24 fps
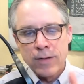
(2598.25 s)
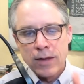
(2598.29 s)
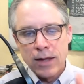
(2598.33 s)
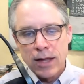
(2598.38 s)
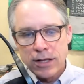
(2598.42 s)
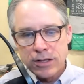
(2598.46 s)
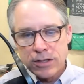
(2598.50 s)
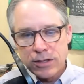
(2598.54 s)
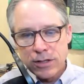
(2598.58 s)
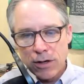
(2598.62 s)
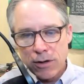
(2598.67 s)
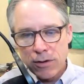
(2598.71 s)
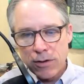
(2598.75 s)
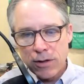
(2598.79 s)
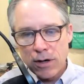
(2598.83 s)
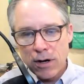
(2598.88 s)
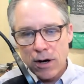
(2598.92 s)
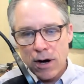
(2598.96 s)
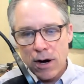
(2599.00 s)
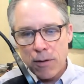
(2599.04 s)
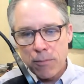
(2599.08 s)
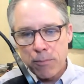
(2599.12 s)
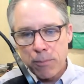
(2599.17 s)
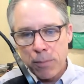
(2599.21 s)
And so
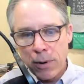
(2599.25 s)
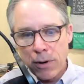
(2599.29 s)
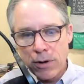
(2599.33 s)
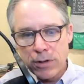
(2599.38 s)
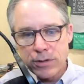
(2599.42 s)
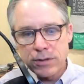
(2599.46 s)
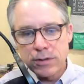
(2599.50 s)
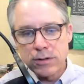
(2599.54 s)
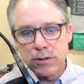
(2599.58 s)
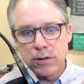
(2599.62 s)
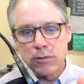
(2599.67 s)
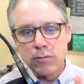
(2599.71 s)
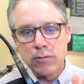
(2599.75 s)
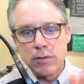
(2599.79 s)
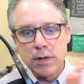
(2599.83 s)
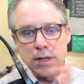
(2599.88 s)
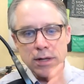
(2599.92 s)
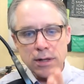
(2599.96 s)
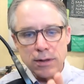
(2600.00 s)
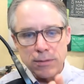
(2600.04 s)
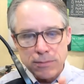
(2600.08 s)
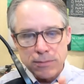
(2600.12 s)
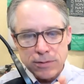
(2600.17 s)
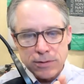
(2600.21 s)
there are personal
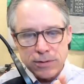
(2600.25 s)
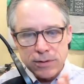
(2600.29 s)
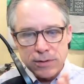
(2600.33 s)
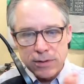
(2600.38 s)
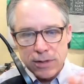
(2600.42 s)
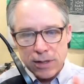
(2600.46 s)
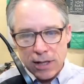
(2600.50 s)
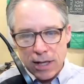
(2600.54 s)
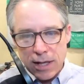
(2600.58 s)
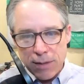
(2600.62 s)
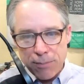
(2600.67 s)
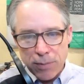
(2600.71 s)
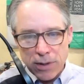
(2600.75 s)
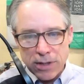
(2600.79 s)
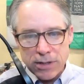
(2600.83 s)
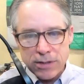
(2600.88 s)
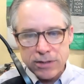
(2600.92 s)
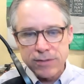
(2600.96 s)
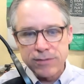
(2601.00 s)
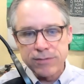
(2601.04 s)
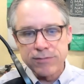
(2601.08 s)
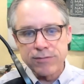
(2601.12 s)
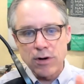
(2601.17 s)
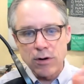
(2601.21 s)
rhythms to keep
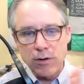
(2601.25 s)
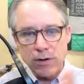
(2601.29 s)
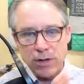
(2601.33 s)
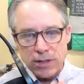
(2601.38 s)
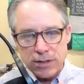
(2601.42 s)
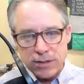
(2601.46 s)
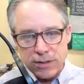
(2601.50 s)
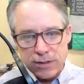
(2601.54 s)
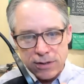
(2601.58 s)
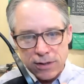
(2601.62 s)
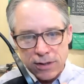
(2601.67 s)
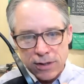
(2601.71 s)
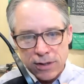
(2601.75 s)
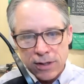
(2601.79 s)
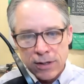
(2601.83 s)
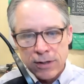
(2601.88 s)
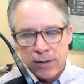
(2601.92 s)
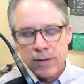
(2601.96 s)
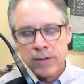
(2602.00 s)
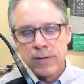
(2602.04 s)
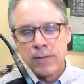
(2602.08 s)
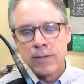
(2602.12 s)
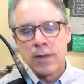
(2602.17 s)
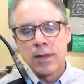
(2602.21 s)
us focused.
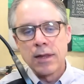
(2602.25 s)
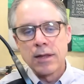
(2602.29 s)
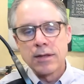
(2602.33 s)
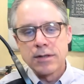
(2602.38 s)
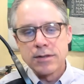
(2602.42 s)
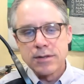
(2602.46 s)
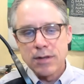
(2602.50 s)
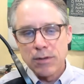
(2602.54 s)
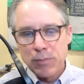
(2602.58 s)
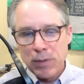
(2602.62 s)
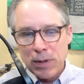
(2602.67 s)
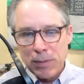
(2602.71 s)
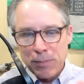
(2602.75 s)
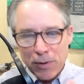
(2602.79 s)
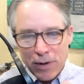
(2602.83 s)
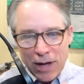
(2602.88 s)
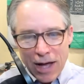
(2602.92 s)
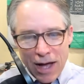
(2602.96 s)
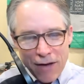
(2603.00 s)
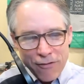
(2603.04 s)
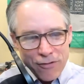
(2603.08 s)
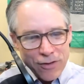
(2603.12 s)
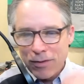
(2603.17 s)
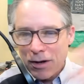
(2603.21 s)
Some people
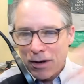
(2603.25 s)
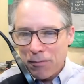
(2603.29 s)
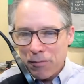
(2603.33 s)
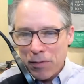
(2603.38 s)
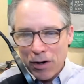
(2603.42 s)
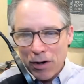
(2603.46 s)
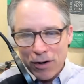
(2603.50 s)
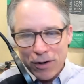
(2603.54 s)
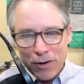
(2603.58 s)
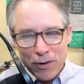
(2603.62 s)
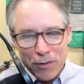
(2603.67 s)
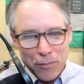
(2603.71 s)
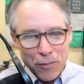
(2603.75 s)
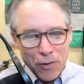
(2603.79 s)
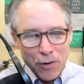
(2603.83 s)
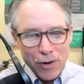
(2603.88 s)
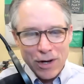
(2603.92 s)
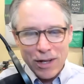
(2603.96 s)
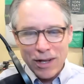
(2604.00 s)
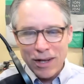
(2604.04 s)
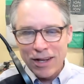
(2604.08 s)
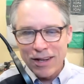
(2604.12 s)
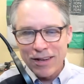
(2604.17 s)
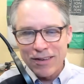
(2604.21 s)
have their miracle
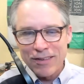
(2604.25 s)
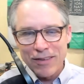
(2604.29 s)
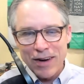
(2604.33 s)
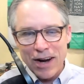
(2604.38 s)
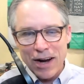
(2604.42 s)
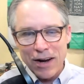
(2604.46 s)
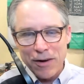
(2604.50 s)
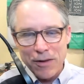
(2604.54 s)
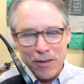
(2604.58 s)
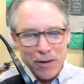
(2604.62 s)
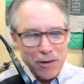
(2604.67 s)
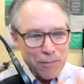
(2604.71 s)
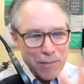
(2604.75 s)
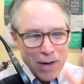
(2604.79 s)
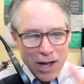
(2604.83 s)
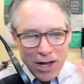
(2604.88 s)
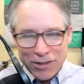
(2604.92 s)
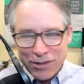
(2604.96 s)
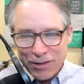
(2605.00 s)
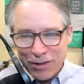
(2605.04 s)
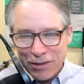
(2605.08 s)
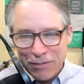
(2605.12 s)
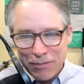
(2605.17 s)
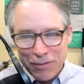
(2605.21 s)
morning, right? Or their
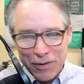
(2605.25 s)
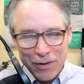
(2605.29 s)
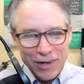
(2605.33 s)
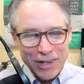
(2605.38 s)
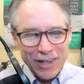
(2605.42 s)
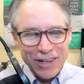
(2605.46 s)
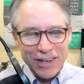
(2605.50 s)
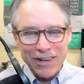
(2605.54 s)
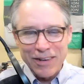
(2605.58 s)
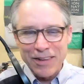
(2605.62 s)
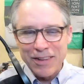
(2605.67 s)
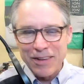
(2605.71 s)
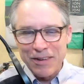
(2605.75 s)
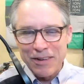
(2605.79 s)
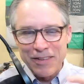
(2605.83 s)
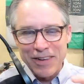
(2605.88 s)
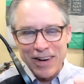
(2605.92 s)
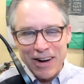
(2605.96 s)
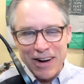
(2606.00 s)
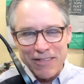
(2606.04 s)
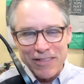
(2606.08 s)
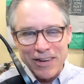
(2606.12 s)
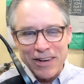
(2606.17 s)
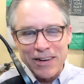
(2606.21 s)
magical morning, or their
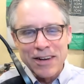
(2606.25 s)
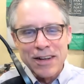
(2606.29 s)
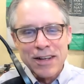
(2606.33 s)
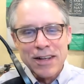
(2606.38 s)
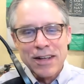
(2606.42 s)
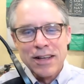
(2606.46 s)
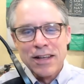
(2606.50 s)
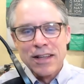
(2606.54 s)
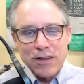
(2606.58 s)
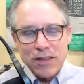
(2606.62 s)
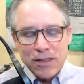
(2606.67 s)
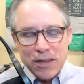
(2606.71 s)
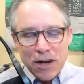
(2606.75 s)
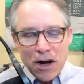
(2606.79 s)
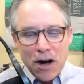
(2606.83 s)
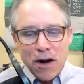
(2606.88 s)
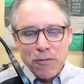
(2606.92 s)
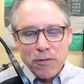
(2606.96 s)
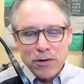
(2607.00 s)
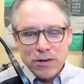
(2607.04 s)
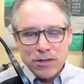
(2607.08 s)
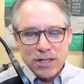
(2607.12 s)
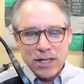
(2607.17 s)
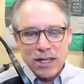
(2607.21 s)
whatever. There are
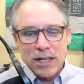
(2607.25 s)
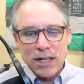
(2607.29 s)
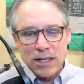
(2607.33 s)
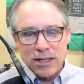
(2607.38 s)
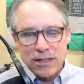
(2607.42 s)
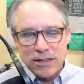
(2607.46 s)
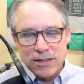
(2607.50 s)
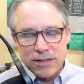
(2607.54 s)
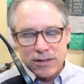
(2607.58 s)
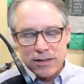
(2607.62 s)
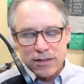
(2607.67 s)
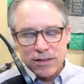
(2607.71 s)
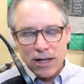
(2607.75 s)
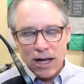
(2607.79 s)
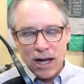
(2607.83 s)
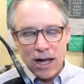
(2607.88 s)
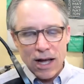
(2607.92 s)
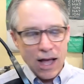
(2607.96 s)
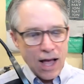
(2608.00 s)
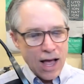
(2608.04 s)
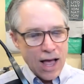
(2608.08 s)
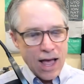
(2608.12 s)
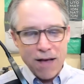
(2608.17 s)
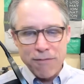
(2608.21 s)
routines.
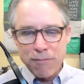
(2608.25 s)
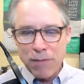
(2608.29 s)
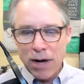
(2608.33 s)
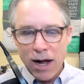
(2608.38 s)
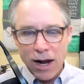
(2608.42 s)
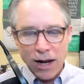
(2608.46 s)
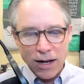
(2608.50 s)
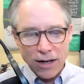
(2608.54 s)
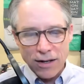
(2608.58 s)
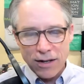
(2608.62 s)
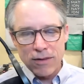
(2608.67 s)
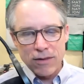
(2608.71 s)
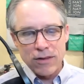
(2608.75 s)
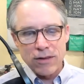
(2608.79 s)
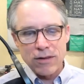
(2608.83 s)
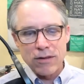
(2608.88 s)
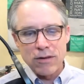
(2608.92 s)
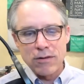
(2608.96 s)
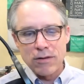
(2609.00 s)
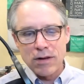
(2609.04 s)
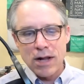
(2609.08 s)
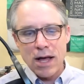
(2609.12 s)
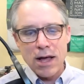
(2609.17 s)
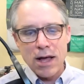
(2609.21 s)
I have mine.
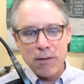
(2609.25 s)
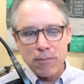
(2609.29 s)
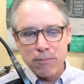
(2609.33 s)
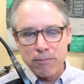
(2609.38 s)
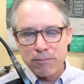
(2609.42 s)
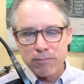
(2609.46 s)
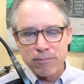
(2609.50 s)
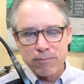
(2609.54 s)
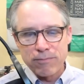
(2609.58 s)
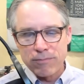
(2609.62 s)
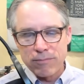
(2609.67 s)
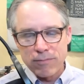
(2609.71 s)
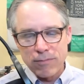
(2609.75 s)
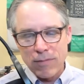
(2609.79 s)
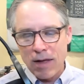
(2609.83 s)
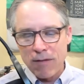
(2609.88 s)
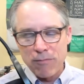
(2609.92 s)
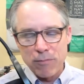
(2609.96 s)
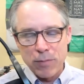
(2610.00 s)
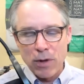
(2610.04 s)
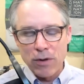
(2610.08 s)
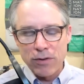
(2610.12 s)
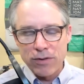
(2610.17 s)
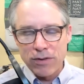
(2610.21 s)
You and I
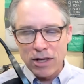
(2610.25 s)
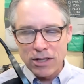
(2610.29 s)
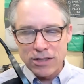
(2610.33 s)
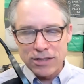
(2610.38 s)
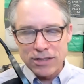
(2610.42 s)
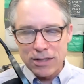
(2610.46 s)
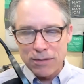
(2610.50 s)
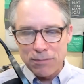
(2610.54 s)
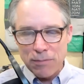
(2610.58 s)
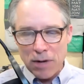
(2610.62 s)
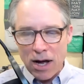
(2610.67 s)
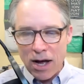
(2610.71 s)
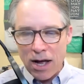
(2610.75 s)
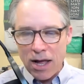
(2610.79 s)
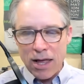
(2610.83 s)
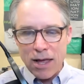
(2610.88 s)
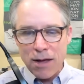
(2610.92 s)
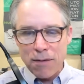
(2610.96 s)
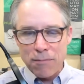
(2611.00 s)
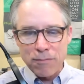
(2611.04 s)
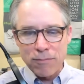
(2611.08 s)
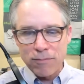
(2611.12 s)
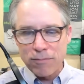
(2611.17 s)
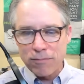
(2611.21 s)
have both done some I
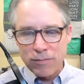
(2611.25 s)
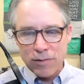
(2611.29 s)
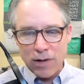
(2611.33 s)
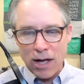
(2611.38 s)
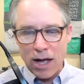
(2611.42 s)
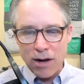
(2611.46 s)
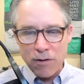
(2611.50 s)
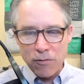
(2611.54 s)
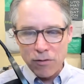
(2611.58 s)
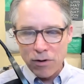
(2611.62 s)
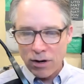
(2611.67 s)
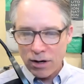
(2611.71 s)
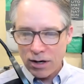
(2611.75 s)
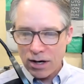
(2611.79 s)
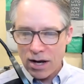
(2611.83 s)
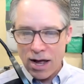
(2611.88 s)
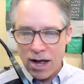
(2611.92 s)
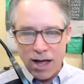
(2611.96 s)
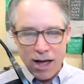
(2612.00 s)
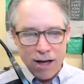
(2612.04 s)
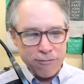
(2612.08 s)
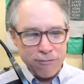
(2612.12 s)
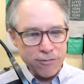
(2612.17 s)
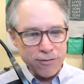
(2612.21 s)
am kind of work. I
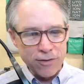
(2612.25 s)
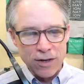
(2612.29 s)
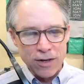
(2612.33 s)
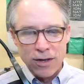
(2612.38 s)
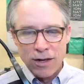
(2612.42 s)
have